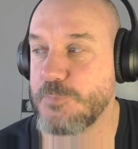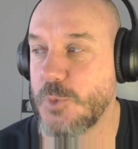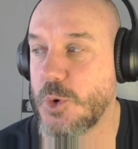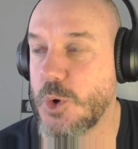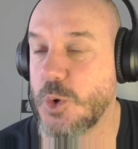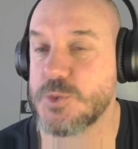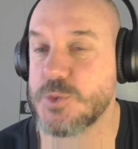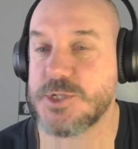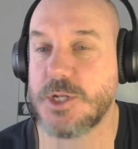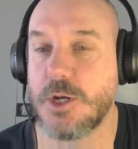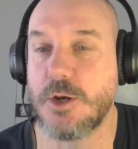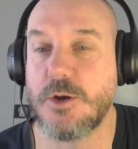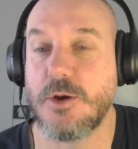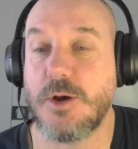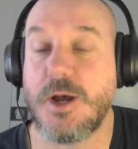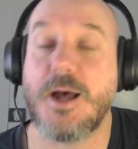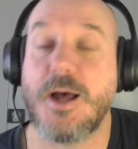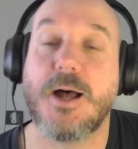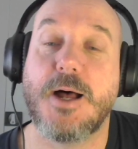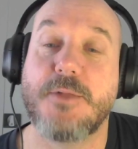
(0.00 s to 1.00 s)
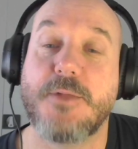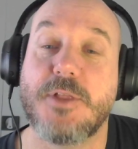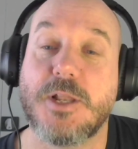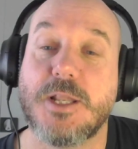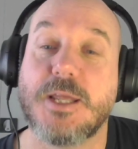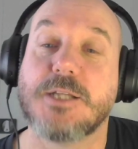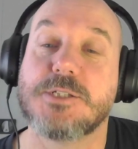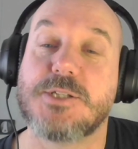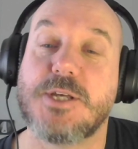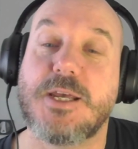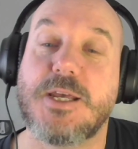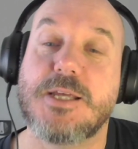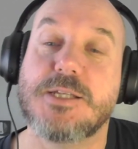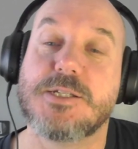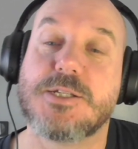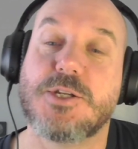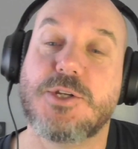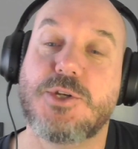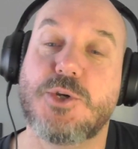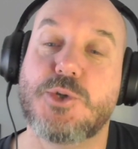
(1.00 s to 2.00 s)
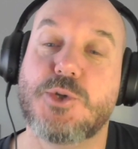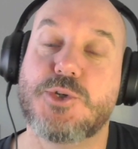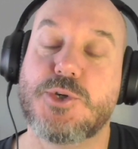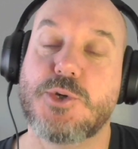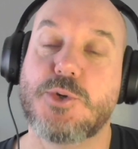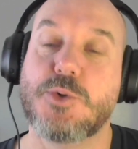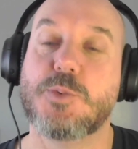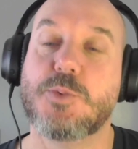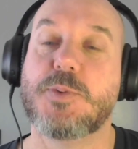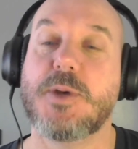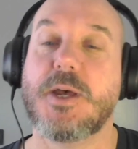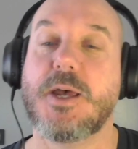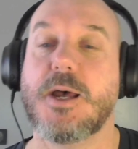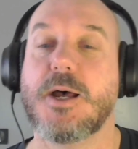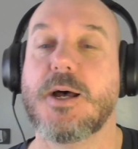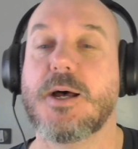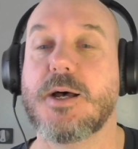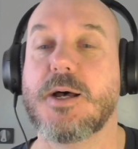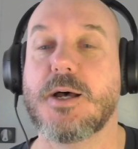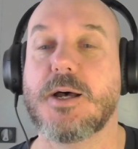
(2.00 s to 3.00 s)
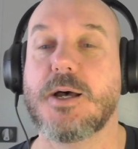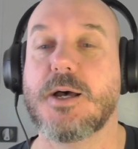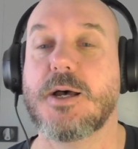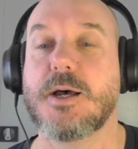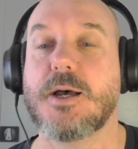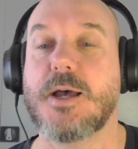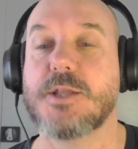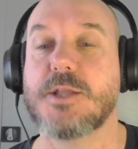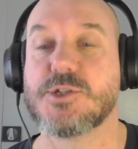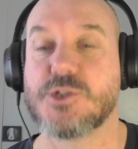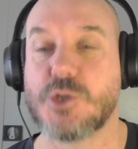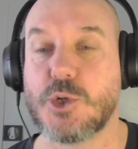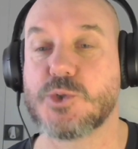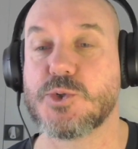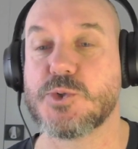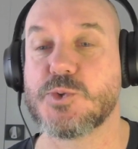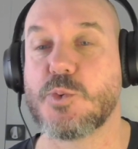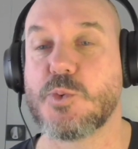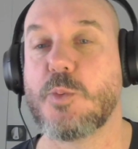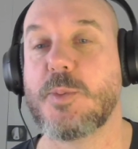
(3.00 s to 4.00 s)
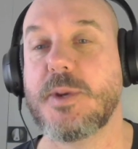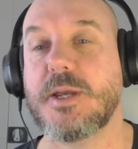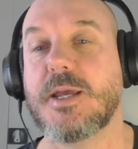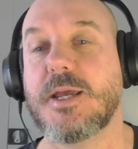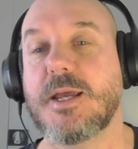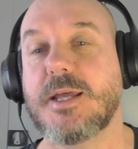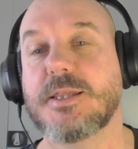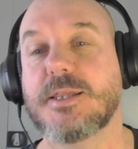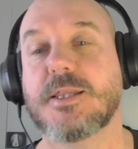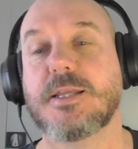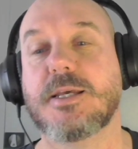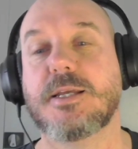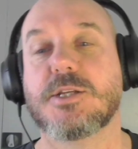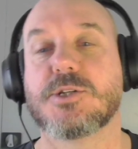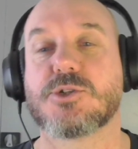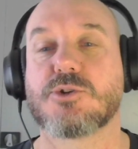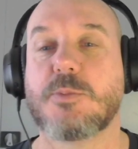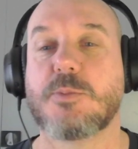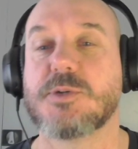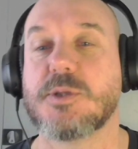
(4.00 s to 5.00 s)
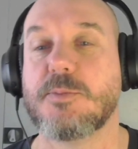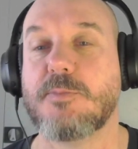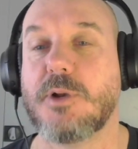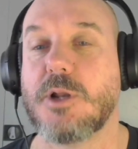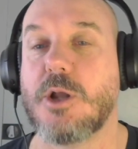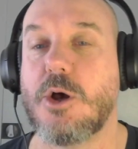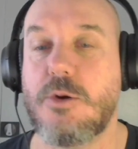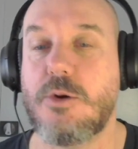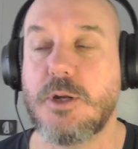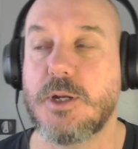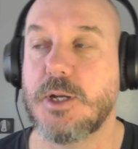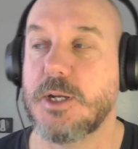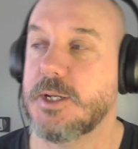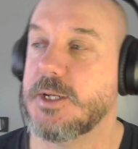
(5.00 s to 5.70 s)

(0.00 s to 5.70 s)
Also, the link to his YouTube and socials will be in the description below.